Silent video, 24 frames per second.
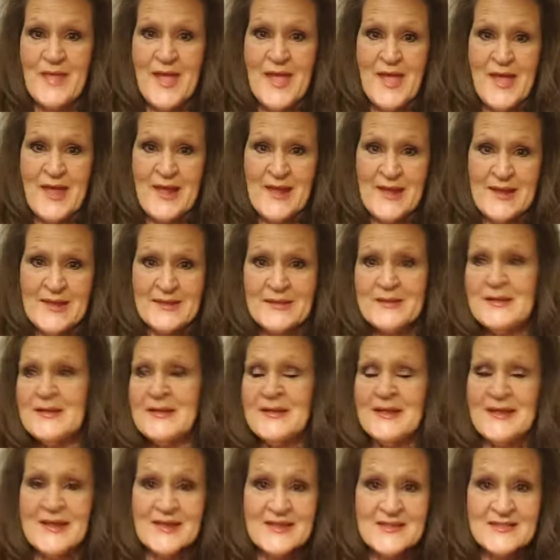Hey,
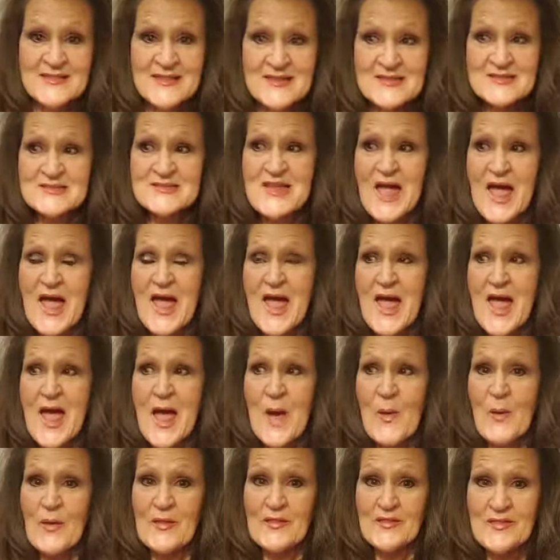in this
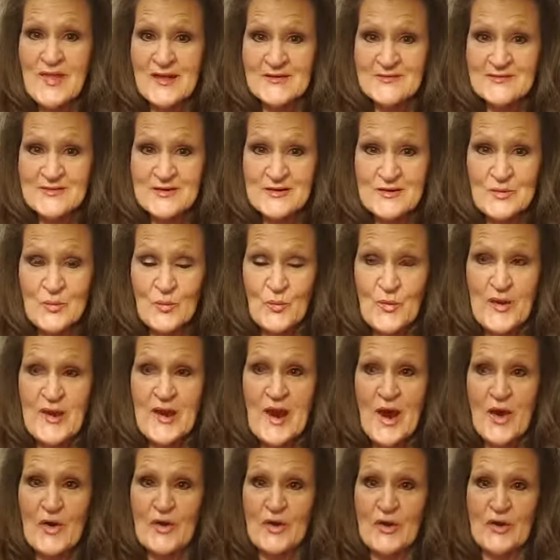lesson,
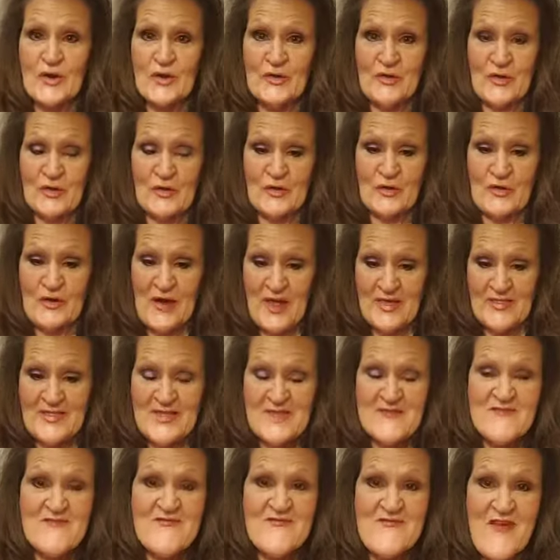we are going to learn
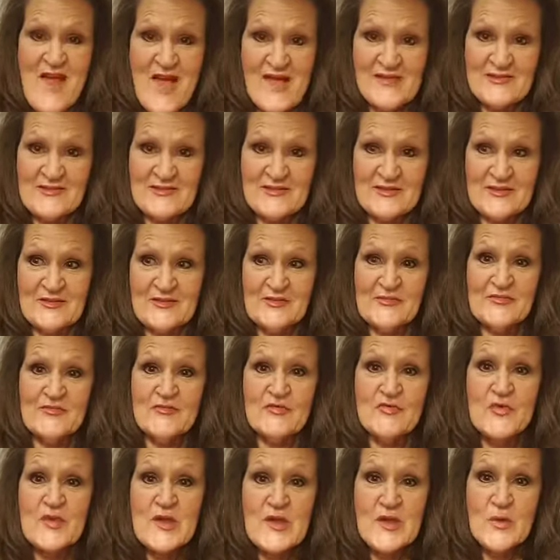the fastest
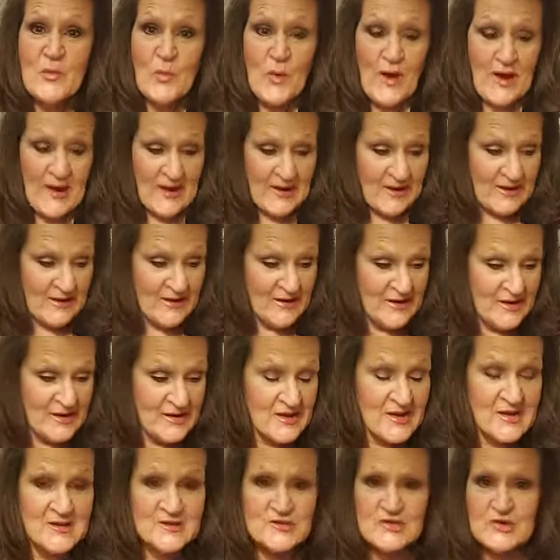free way
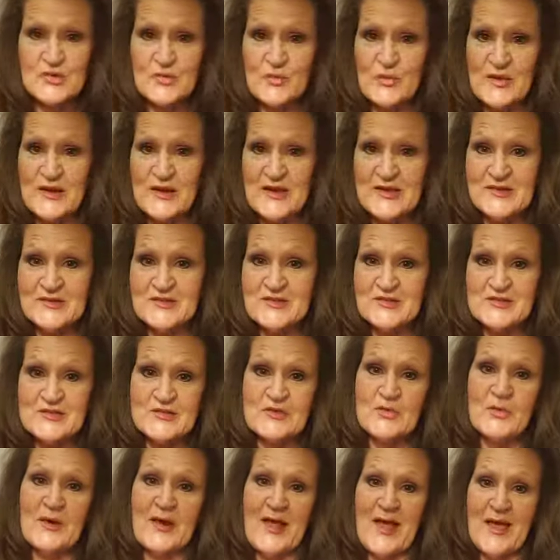to reach
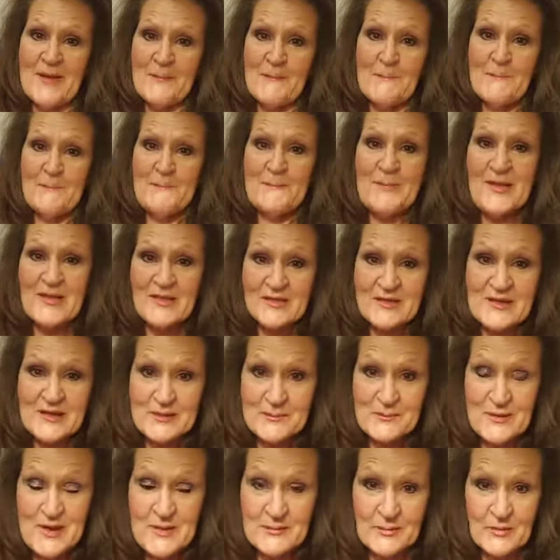two and a half
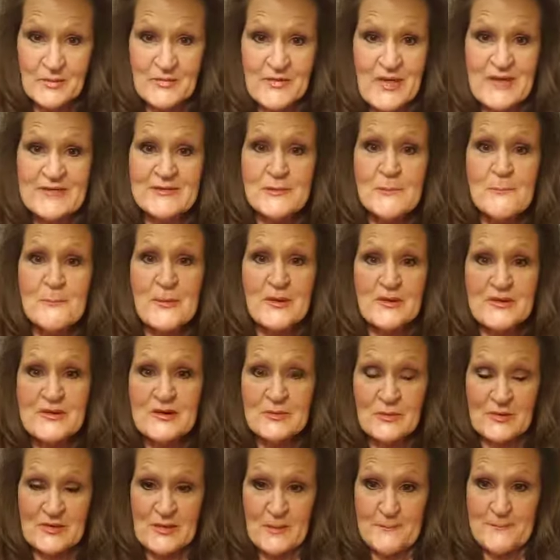billion people. That's
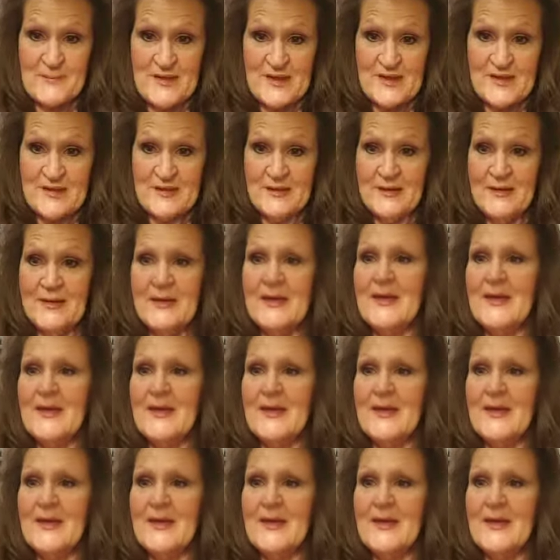billion with a B.